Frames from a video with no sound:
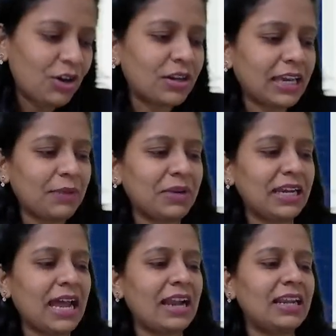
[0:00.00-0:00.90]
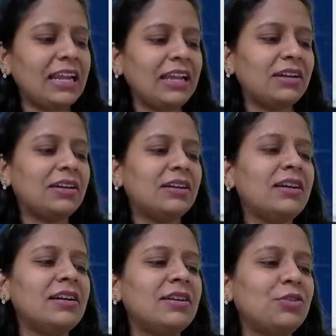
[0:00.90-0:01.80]
Okay, Mrinalini,
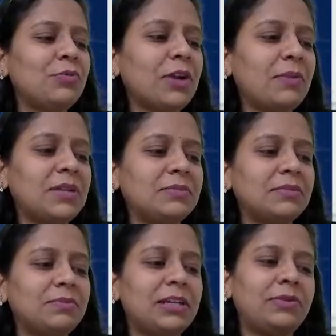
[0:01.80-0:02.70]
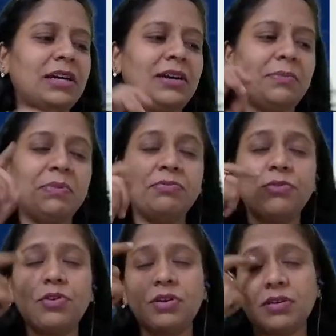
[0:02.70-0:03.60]
no problem. But
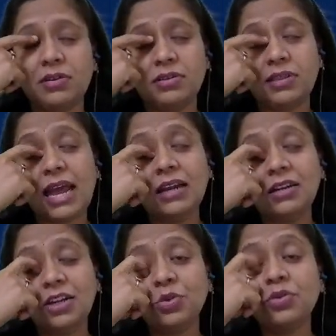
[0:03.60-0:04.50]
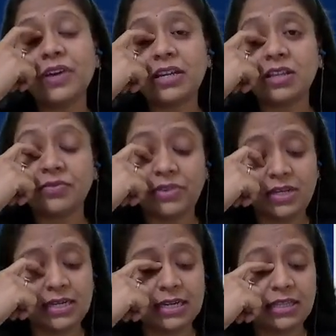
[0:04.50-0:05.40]
before that, you were the
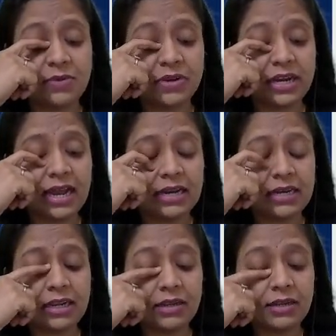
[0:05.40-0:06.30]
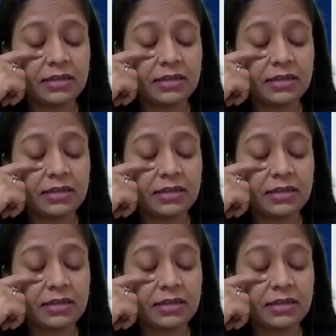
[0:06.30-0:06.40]
winner, kada, Mrinalini.